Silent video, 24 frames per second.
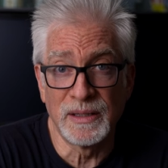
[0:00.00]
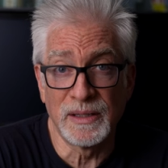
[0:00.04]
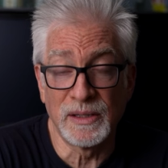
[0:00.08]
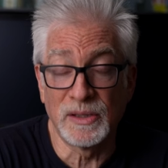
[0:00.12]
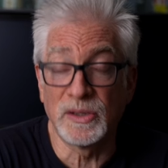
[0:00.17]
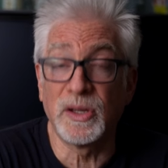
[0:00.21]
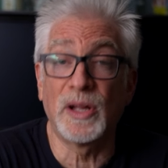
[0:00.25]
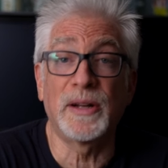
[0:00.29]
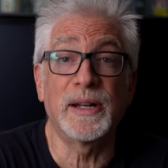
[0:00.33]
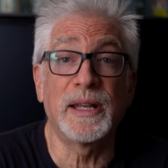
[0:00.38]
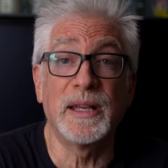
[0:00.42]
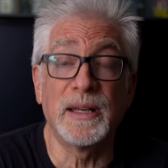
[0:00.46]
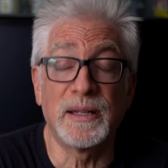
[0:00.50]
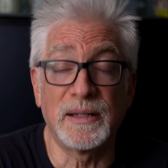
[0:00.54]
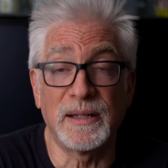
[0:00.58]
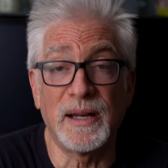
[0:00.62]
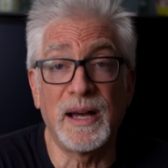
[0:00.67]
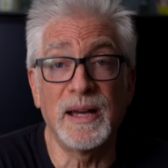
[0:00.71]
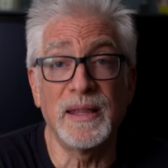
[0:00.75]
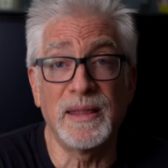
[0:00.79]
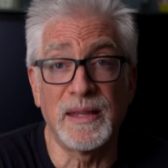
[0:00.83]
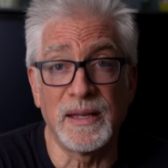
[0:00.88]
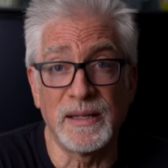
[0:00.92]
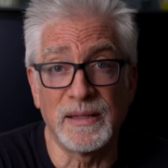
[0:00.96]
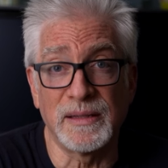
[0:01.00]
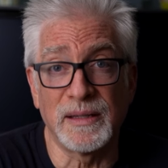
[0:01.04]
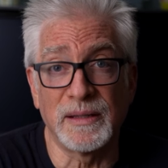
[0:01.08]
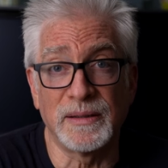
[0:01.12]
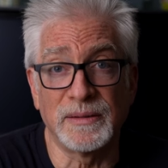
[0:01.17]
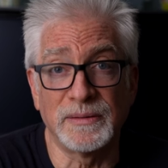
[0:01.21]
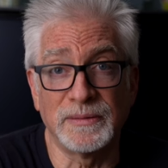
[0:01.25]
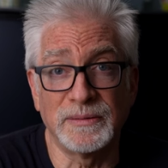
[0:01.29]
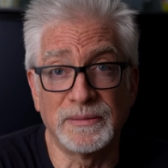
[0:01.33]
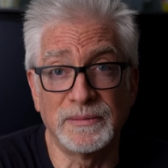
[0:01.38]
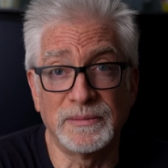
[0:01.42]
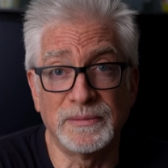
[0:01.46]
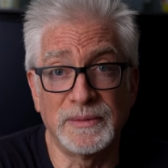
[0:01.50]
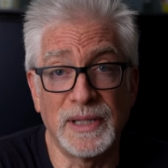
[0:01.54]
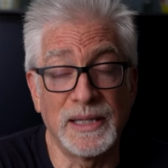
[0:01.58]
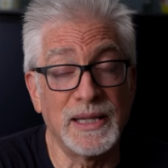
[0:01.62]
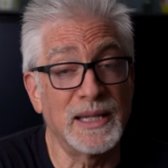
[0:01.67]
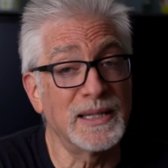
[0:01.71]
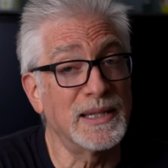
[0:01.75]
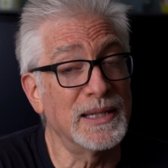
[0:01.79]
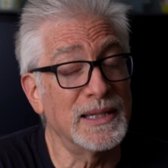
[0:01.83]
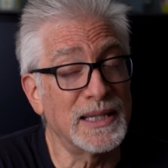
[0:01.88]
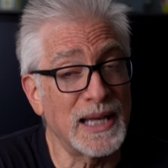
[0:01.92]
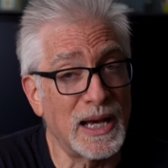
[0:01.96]
Claudia and I think so, and
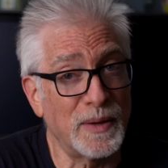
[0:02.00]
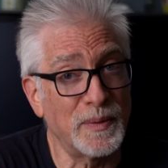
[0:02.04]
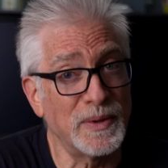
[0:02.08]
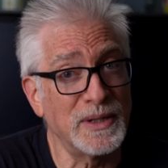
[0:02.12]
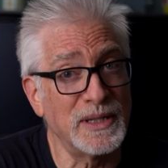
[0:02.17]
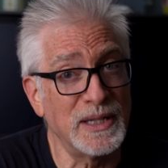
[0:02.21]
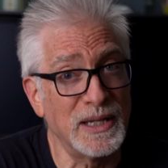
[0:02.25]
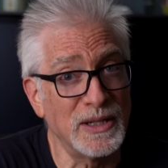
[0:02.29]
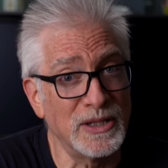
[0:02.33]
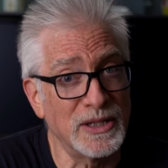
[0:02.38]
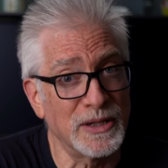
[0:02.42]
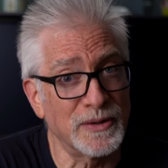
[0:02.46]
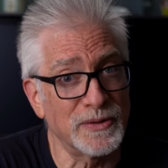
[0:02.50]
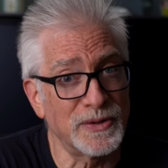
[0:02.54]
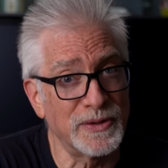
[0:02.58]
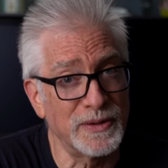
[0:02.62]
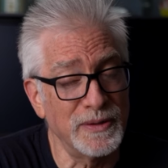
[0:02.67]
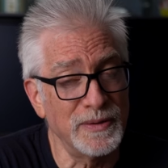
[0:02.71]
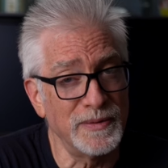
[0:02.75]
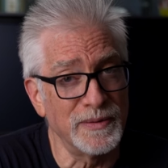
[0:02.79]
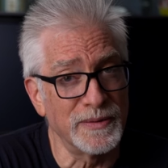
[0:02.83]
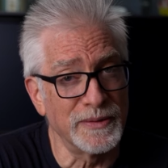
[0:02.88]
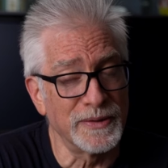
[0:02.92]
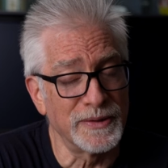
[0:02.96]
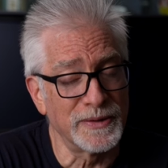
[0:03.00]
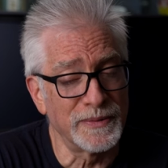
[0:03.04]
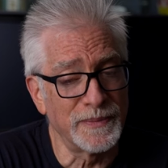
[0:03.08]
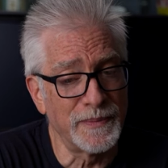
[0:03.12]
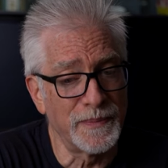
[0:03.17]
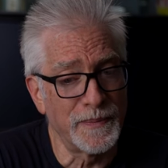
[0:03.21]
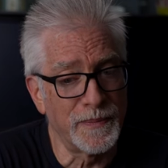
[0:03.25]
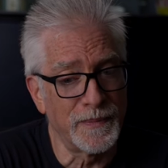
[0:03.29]
this is how we teach our students.